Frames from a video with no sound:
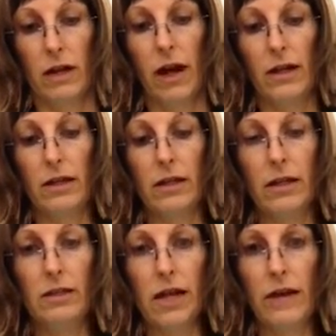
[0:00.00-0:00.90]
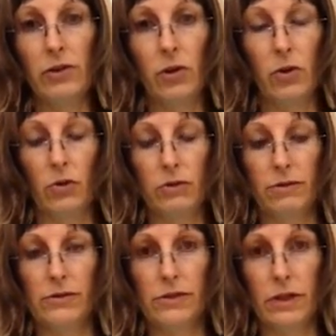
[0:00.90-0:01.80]
I need to have a hole
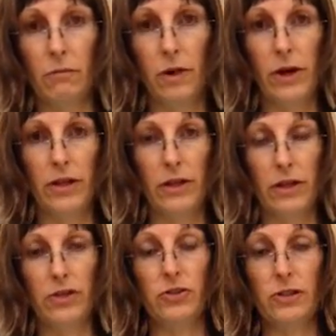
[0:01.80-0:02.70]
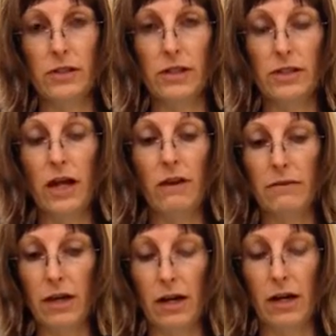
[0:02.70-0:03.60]
somewhere in there so it doesn't have
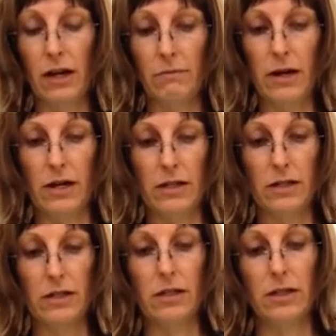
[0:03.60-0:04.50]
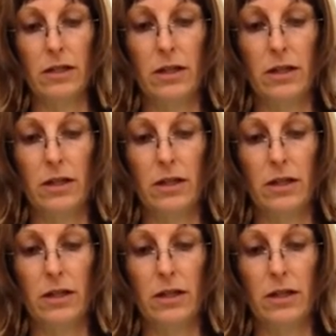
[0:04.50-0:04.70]
an air pocket.